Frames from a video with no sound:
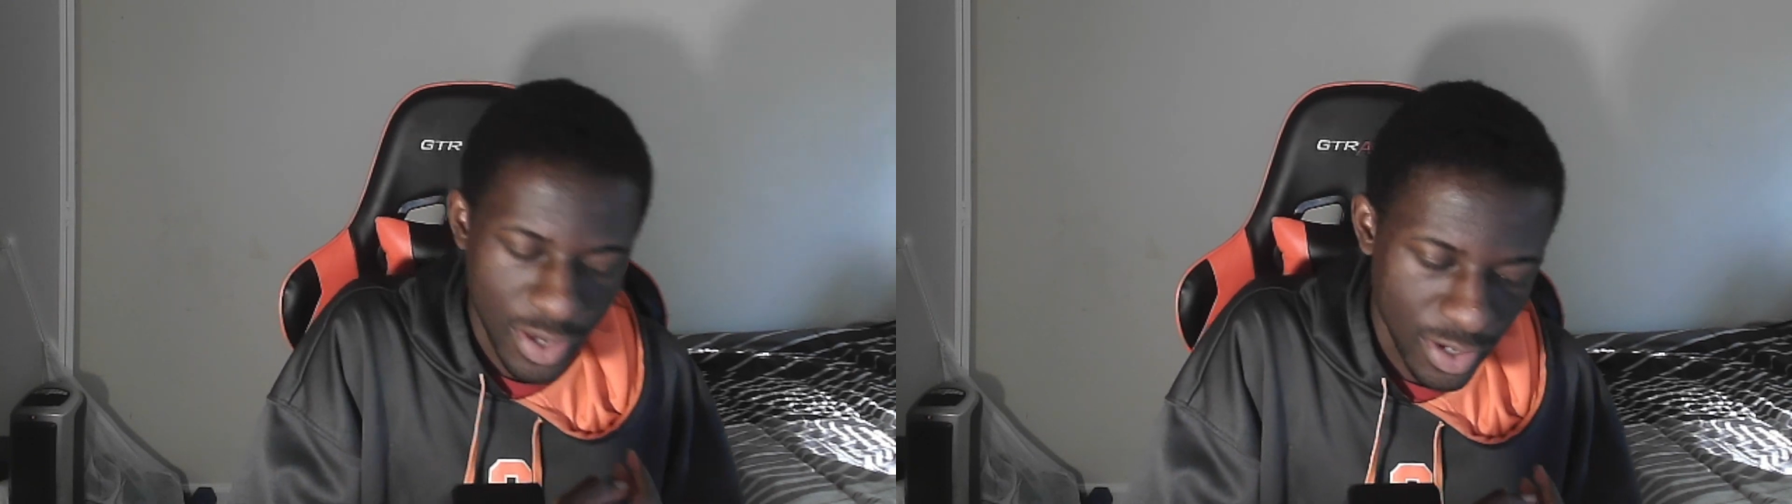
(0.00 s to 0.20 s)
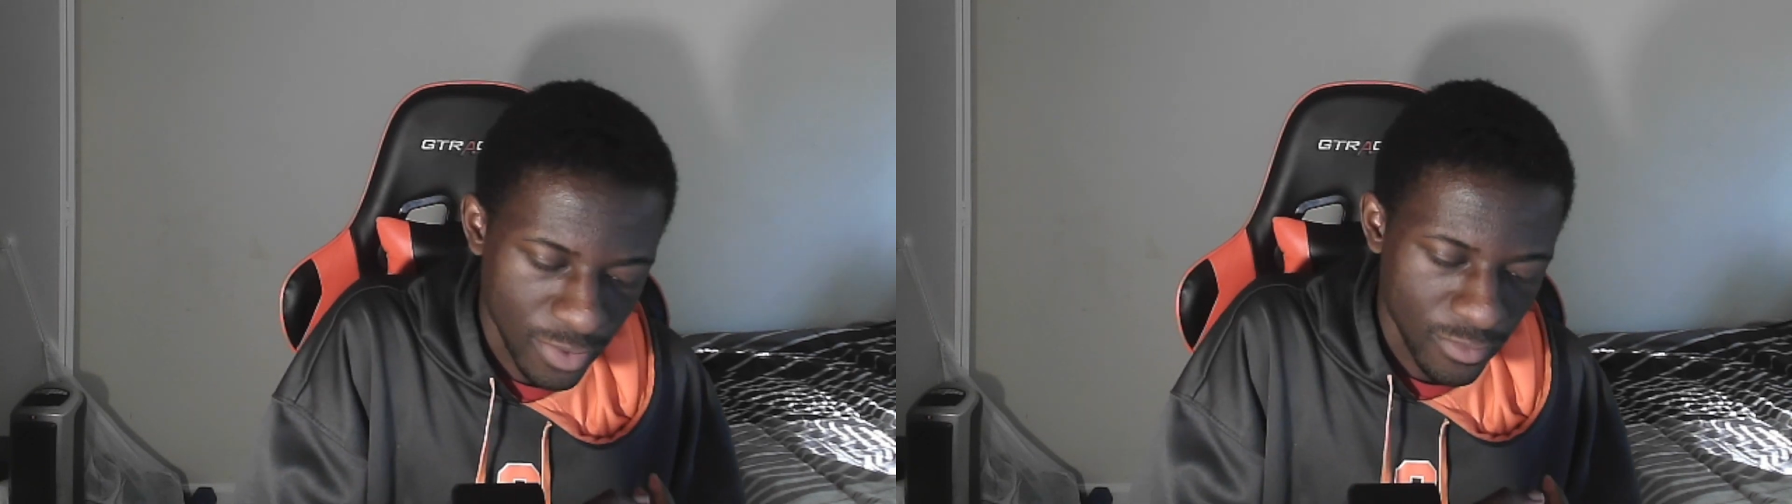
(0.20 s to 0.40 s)

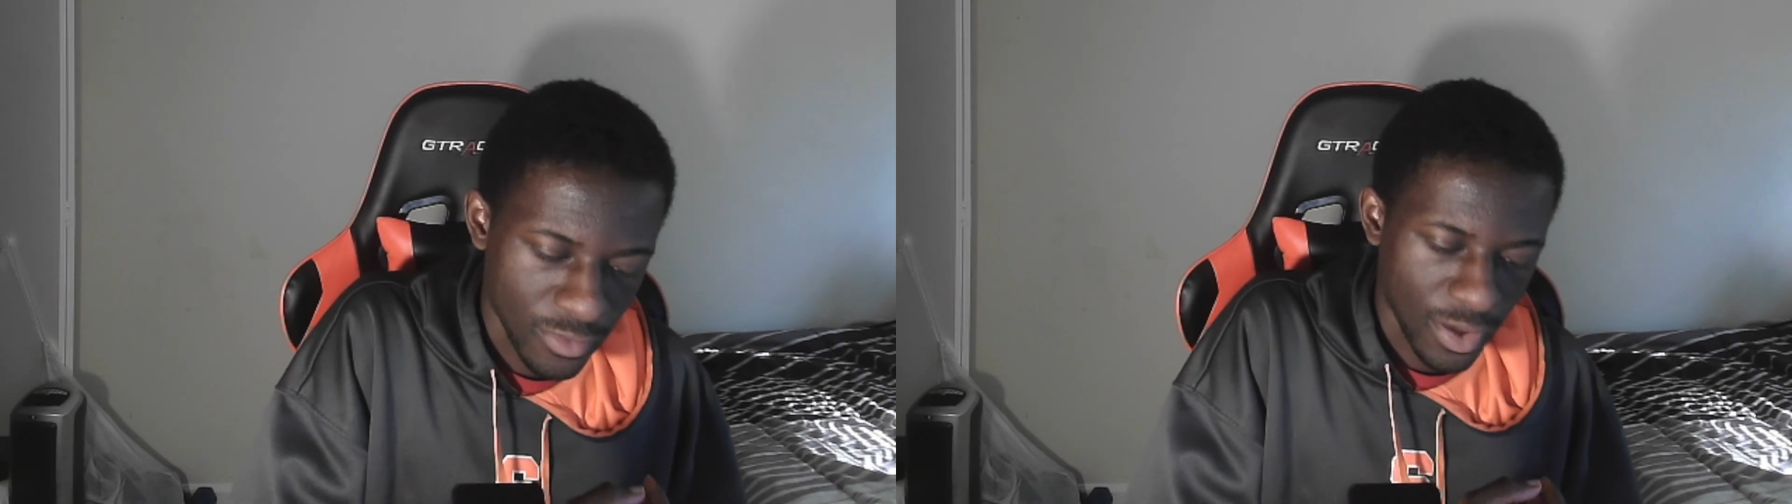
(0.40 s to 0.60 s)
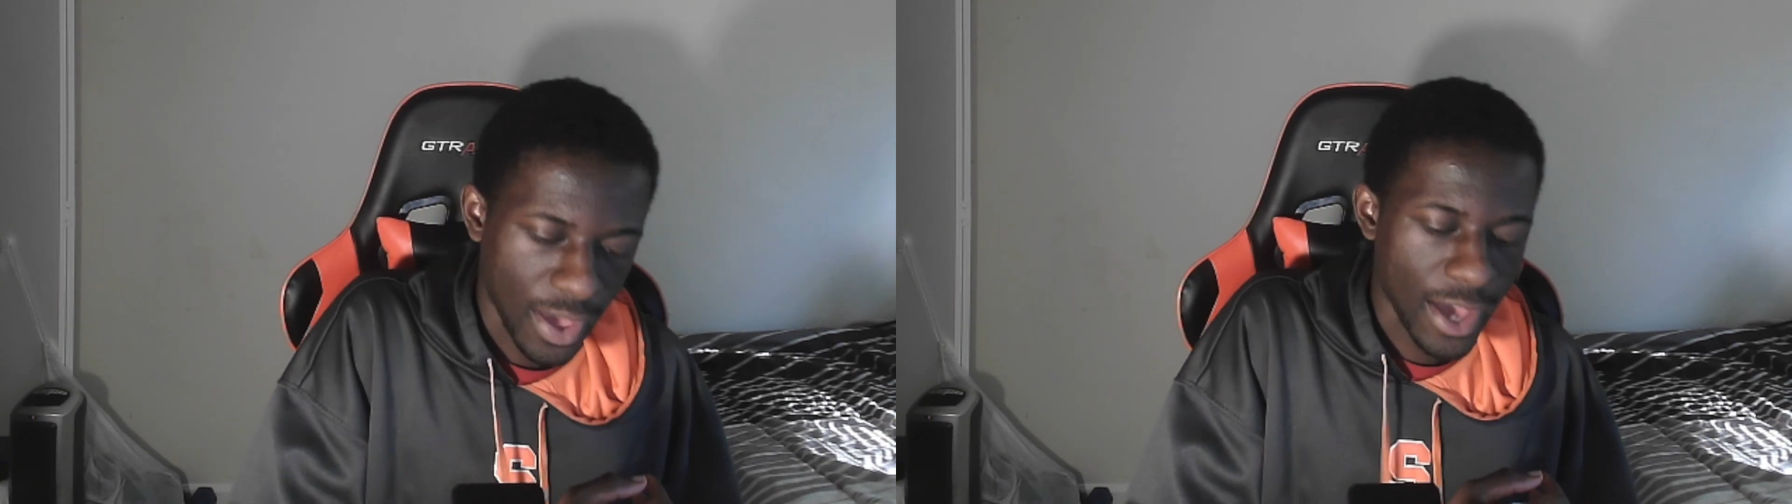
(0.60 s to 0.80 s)
and
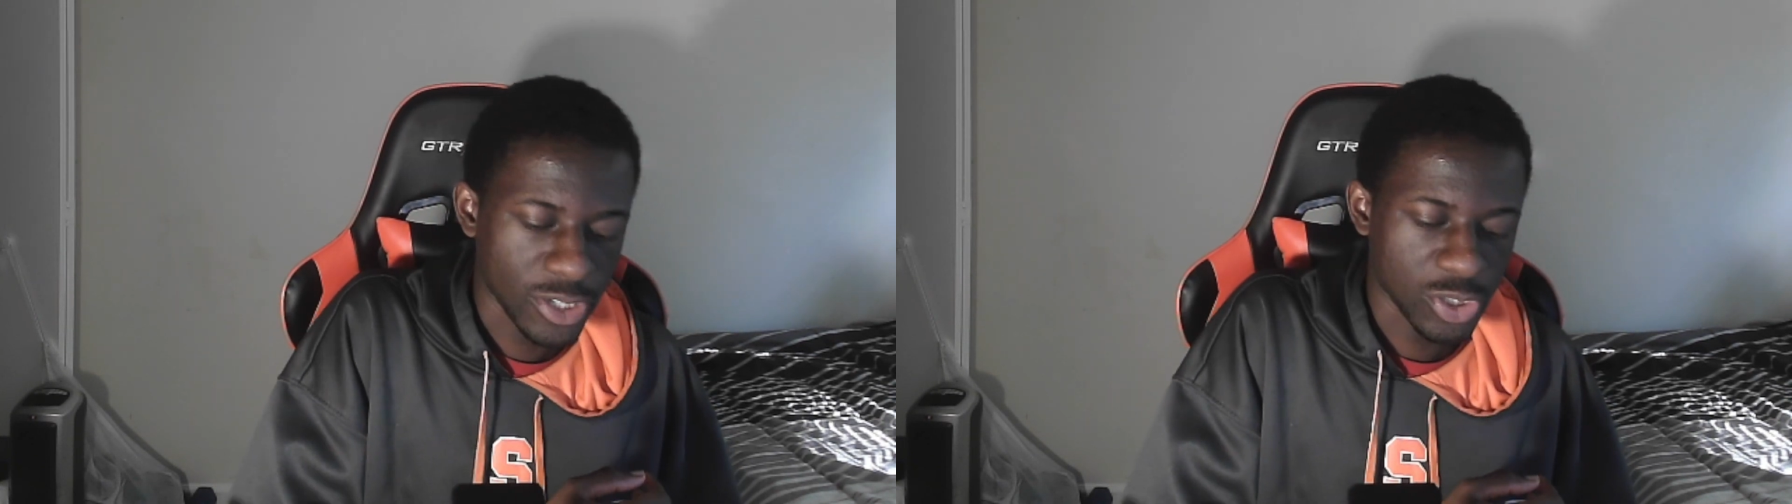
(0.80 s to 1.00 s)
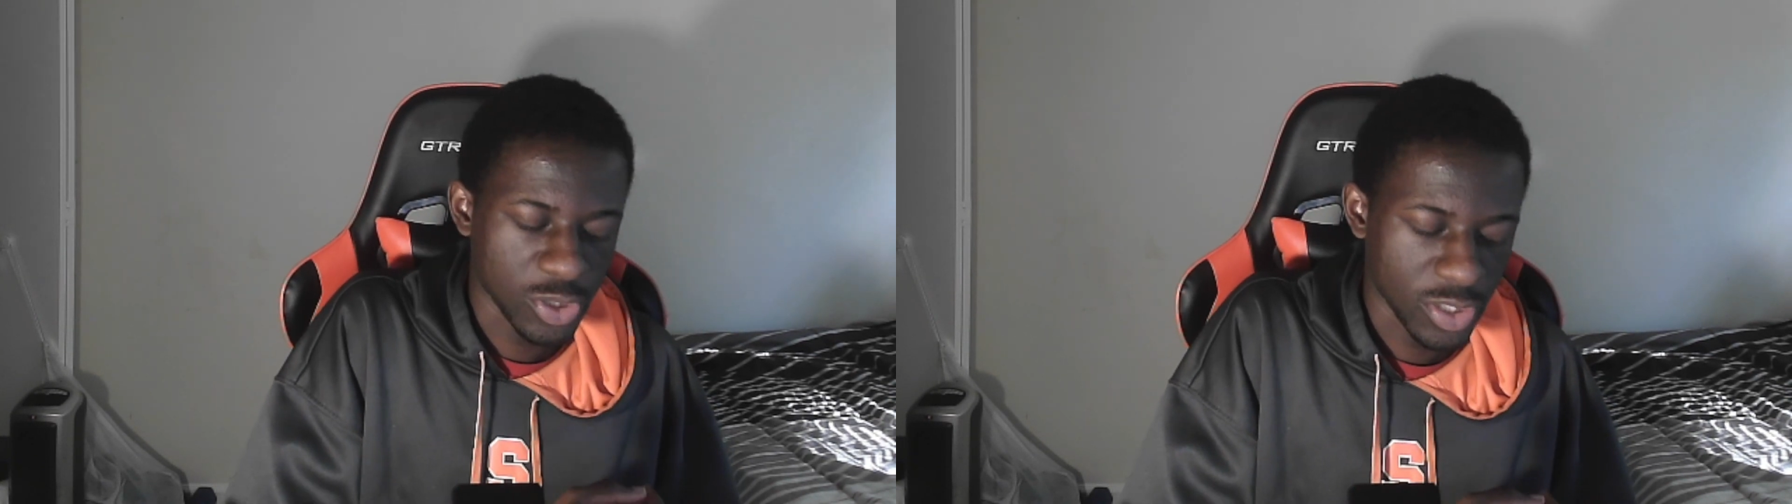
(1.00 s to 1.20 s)

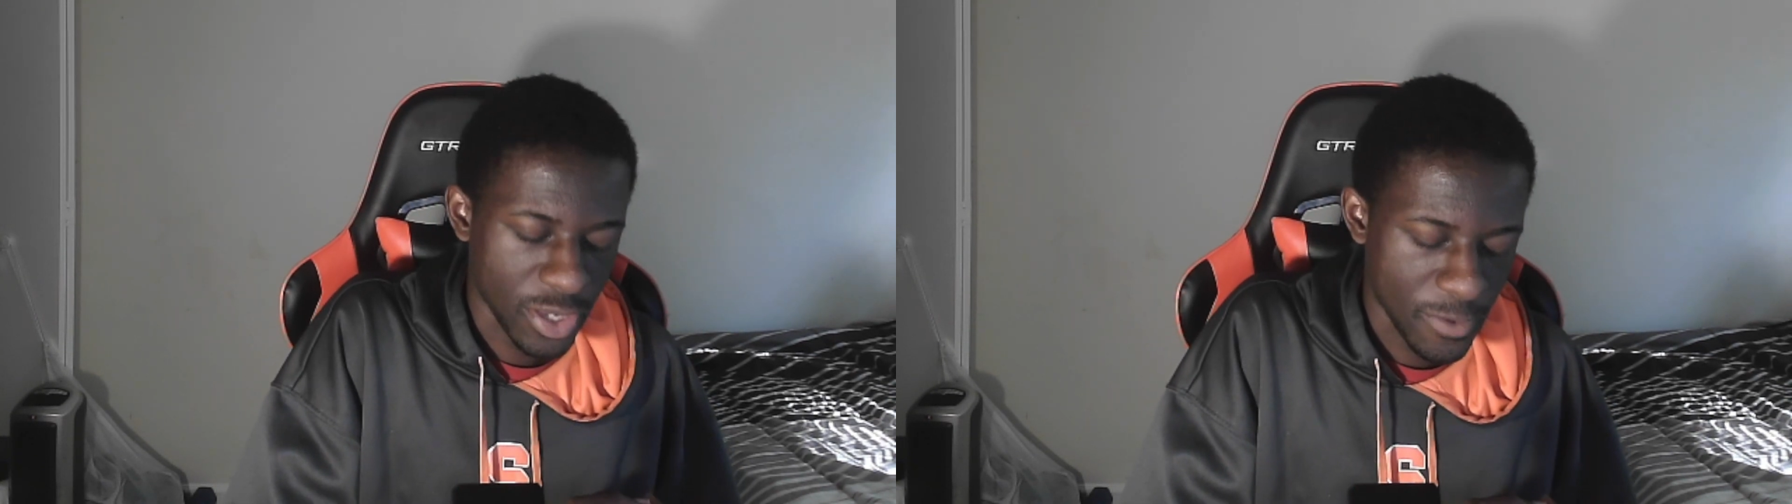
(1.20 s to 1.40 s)
actually